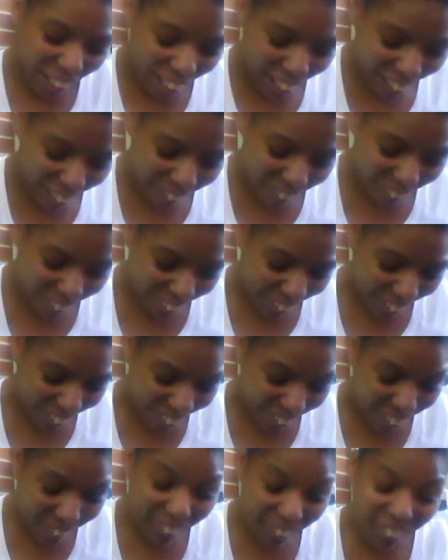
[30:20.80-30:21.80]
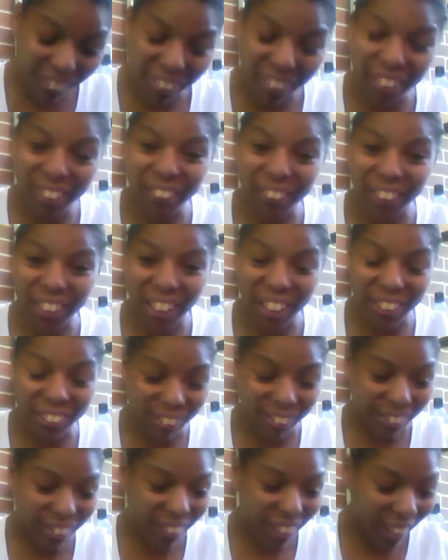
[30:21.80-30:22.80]
I mean, let me tell you what
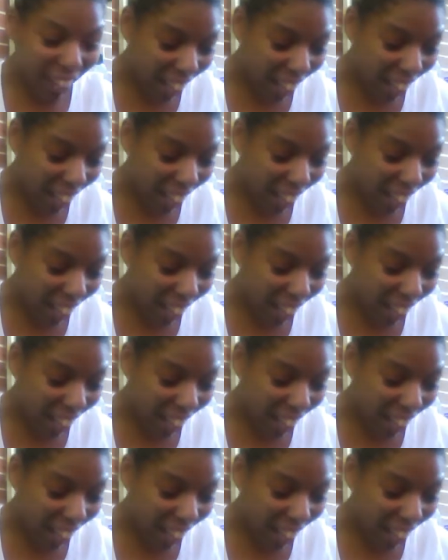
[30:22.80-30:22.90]
I do.